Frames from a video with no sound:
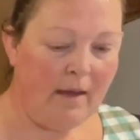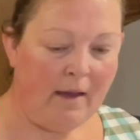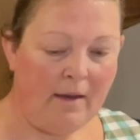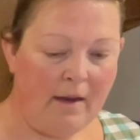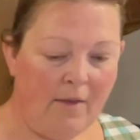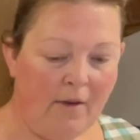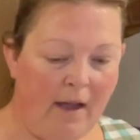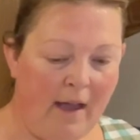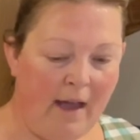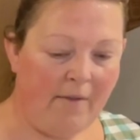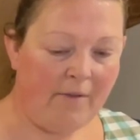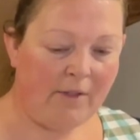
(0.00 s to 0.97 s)
Another
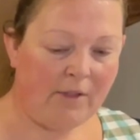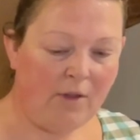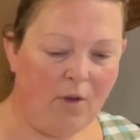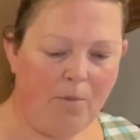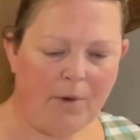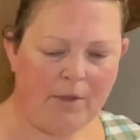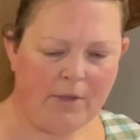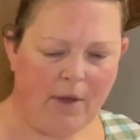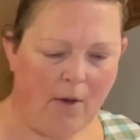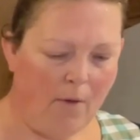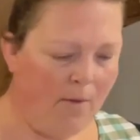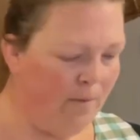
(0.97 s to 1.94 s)
half a scoop or
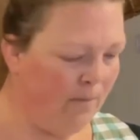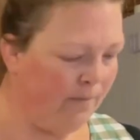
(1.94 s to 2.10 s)
so.